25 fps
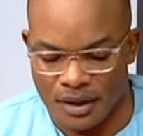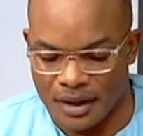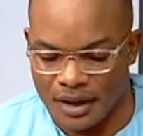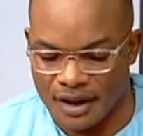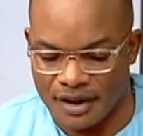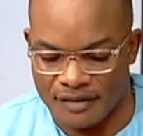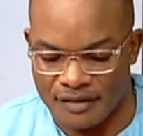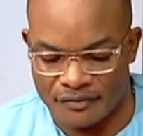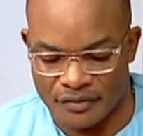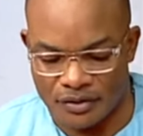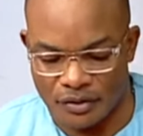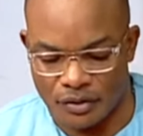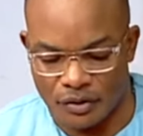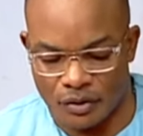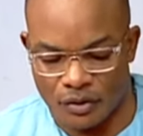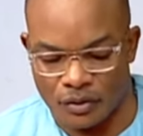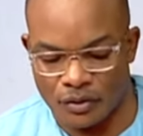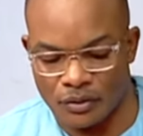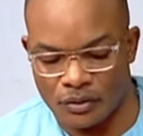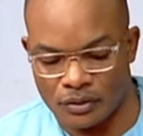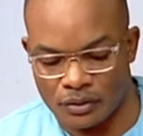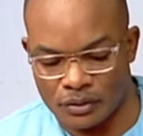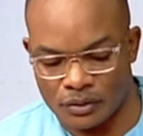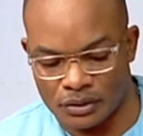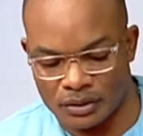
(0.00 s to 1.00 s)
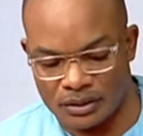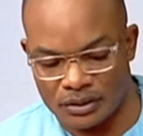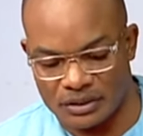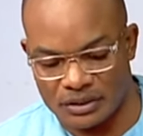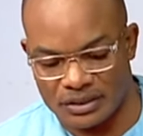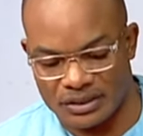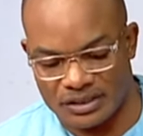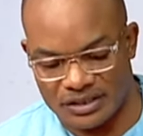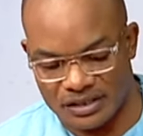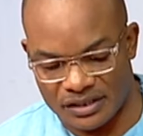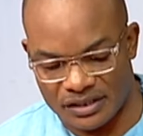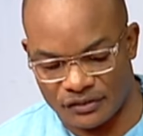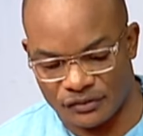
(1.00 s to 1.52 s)
having all
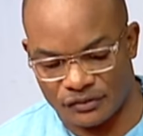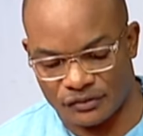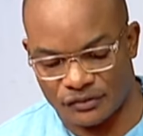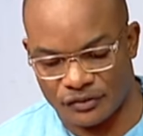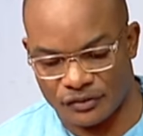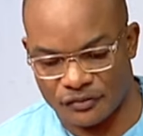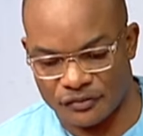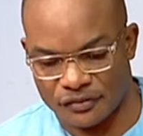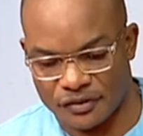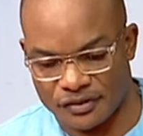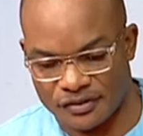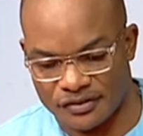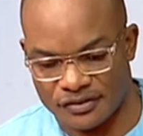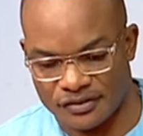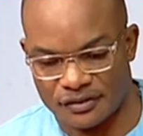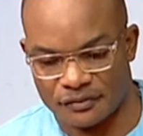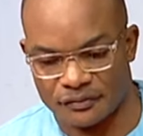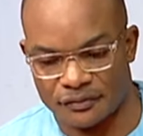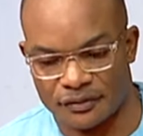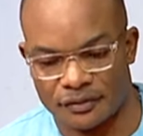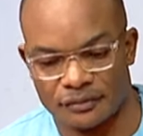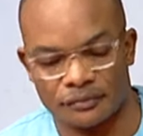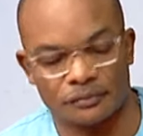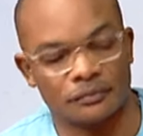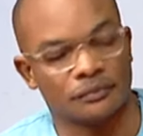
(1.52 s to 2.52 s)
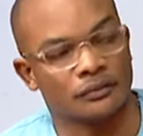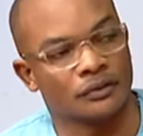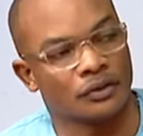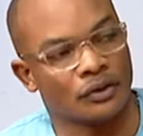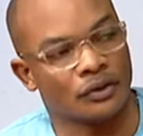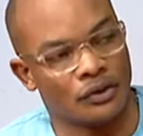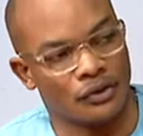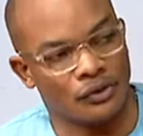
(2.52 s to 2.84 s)
the rest of the seven,